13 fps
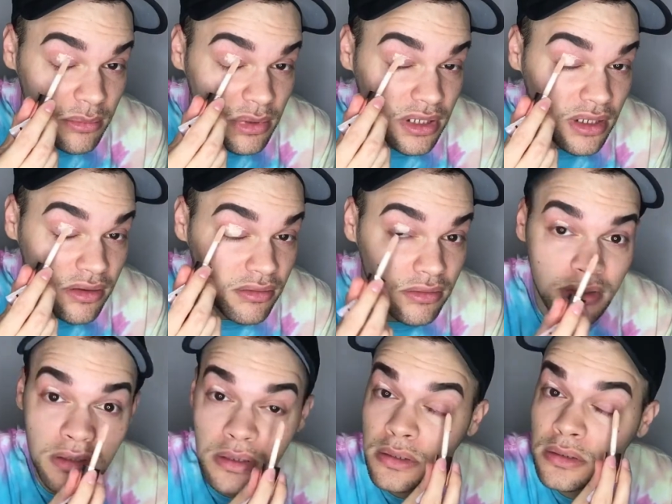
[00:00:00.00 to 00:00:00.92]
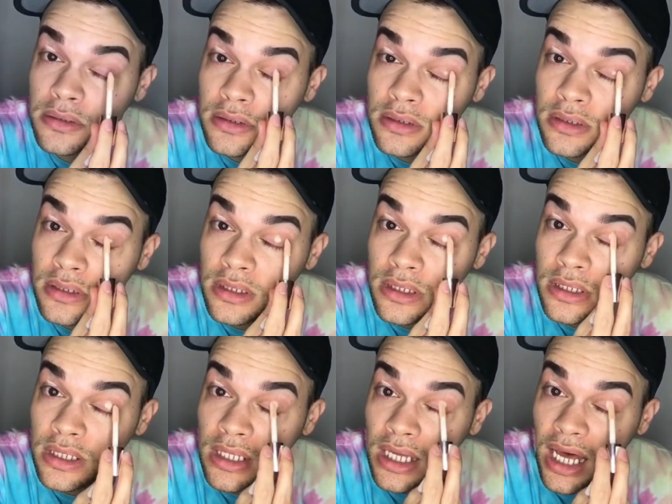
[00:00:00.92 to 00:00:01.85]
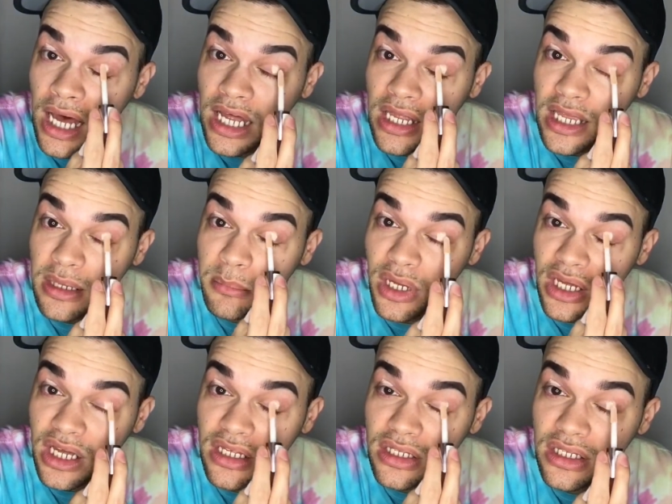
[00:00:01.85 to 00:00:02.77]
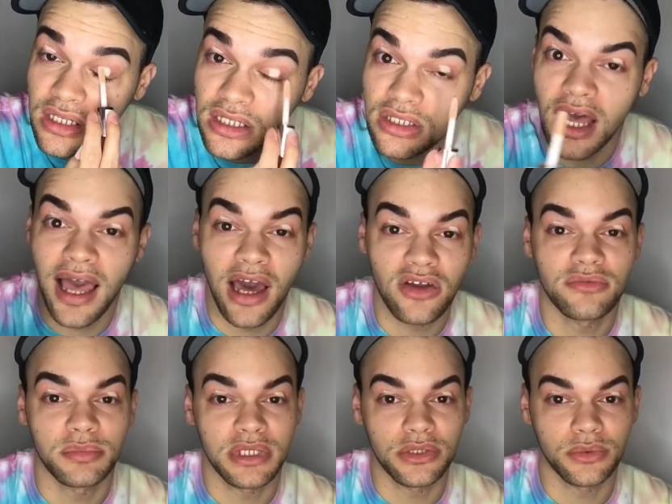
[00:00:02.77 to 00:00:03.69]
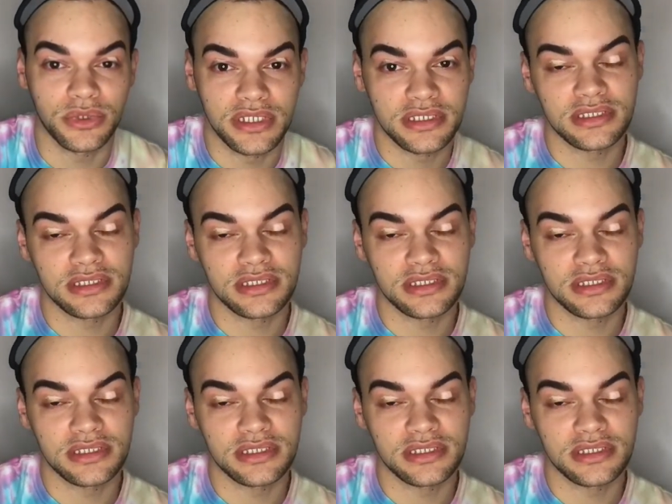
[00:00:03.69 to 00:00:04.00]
me know. I am out of Peel-A-Bees.